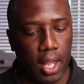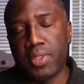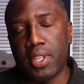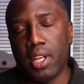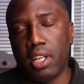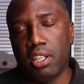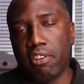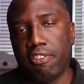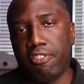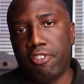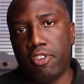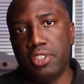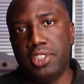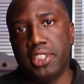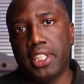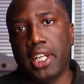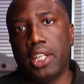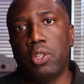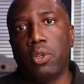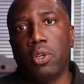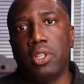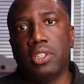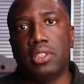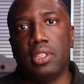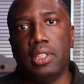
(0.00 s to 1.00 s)
Now, the first thing I
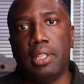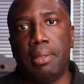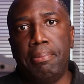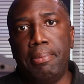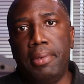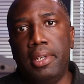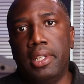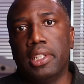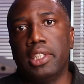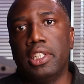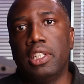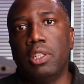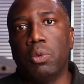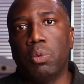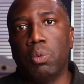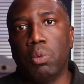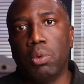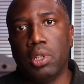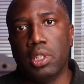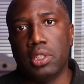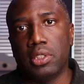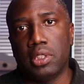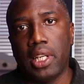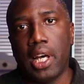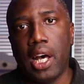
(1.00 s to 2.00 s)
noticed immediately
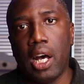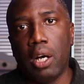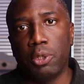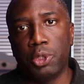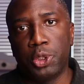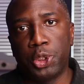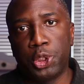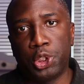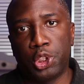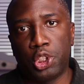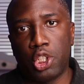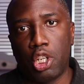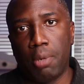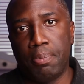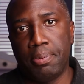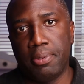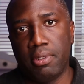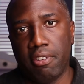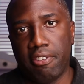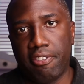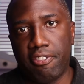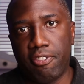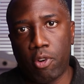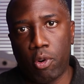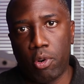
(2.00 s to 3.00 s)
was how sharp the
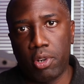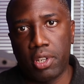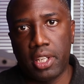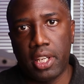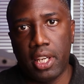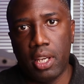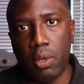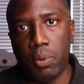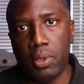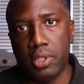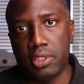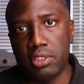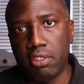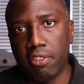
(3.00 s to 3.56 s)
4K was.